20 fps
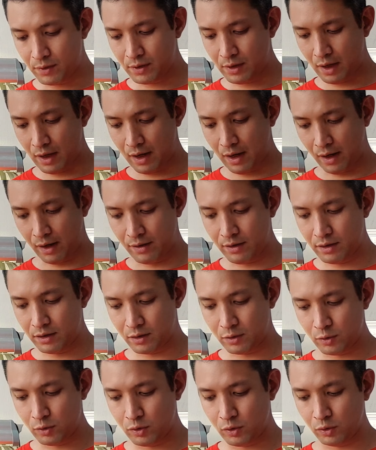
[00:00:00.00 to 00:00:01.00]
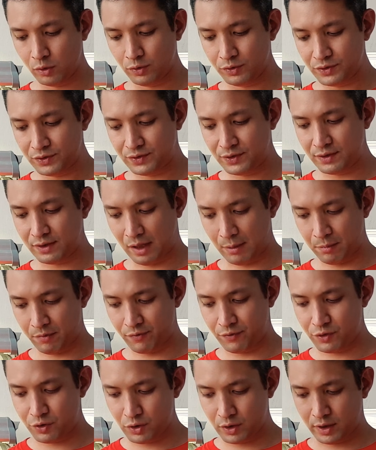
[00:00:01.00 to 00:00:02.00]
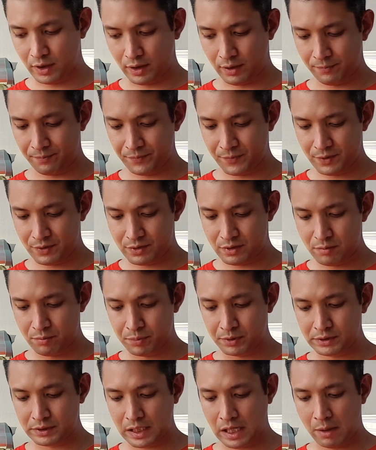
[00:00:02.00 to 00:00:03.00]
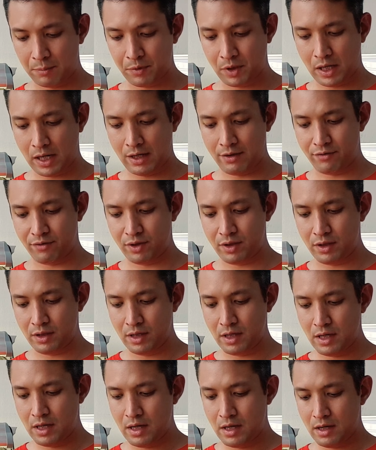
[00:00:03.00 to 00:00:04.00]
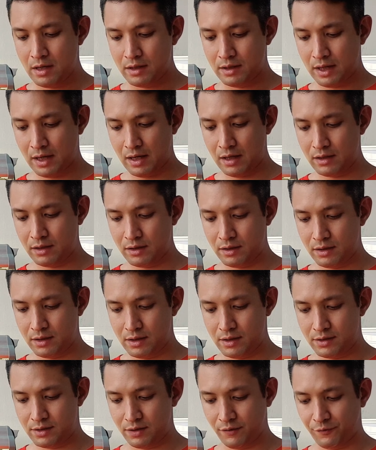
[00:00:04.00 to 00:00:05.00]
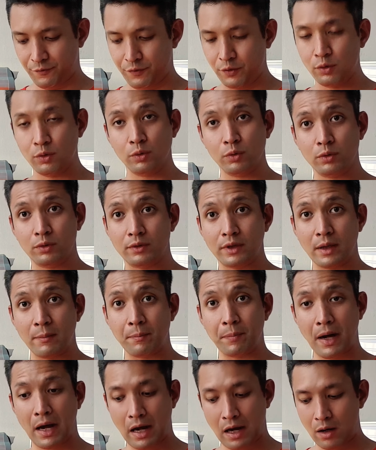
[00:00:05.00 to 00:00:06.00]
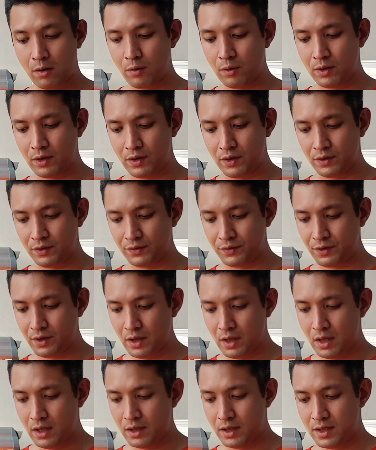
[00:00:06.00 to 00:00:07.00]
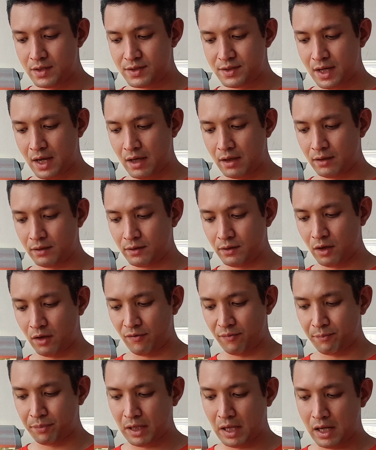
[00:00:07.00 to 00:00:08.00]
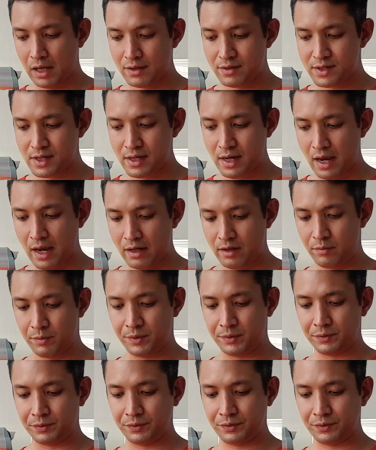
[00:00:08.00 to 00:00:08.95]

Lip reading: And the glucose is a type of sugar, a simple carbohydrate that is the fuel that powers the cell of plants and animals.